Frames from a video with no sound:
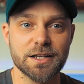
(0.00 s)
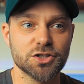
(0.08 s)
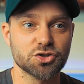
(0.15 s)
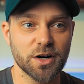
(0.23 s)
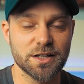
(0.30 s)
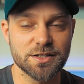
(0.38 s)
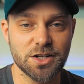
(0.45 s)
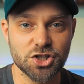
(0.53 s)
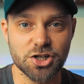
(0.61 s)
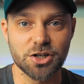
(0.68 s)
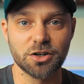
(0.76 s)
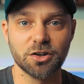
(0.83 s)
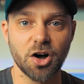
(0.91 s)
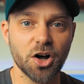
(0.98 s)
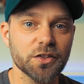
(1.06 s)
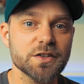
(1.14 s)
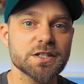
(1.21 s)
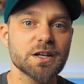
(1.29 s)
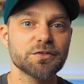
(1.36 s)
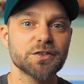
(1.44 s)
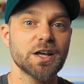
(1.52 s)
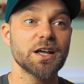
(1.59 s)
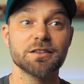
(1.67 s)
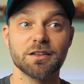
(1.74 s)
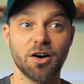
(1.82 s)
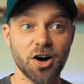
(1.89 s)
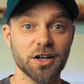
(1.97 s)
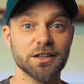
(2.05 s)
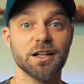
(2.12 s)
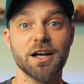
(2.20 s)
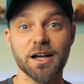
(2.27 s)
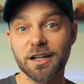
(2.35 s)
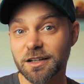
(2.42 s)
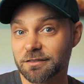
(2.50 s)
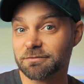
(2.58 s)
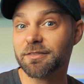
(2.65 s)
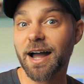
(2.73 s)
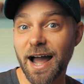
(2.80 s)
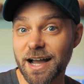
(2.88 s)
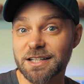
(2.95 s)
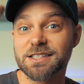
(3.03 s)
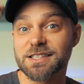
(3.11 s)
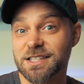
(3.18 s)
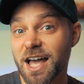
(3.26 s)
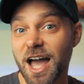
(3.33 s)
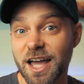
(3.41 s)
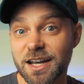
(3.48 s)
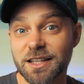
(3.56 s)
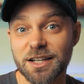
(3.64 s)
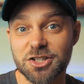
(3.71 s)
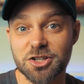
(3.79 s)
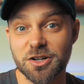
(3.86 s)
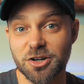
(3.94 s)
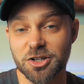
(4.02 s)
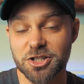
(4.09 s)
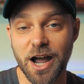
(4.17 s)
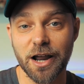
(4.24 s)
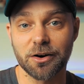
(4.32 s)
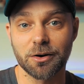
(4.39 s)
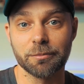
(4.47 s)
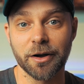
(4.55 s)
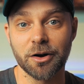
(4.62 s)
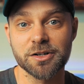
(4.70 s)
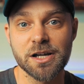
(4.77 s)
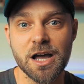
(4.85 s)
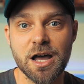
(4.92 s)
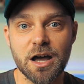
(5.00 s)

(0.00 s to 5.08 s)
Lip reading: he's transitional, all the stuff that online has said and that you hear chatter about.